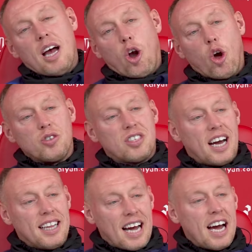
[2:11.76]

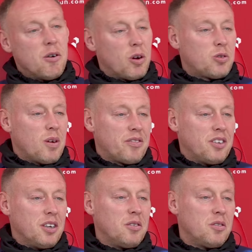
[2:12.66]
alongside that, you also have
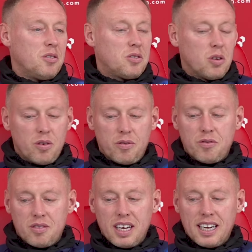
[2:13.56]
to sort
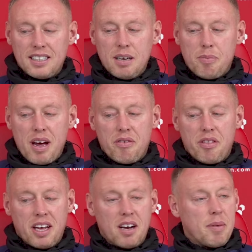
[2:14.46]
of take a deep breath
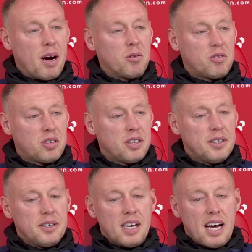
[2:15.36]
and think about
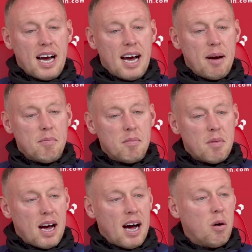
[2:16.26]

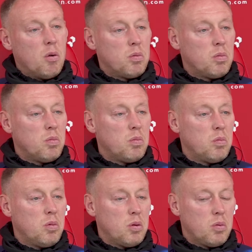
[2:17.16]
um, how
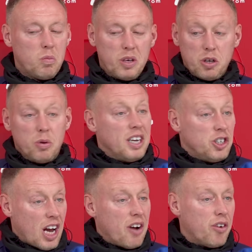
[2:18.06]
we're doing
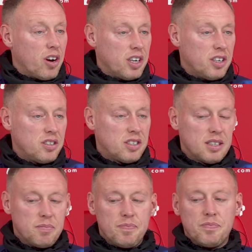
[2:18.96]
in general, and
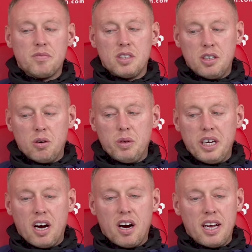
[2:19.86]
um, you know,
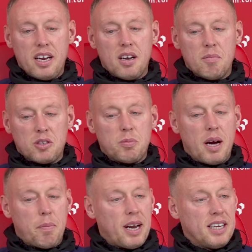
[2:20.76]
we are in a much
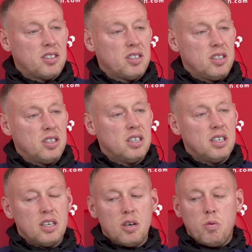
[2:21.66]
better place than
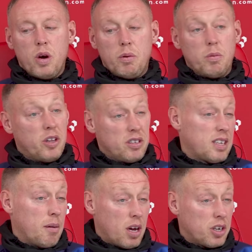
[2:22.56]
where we were this
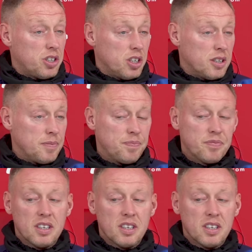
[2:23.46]
time last year.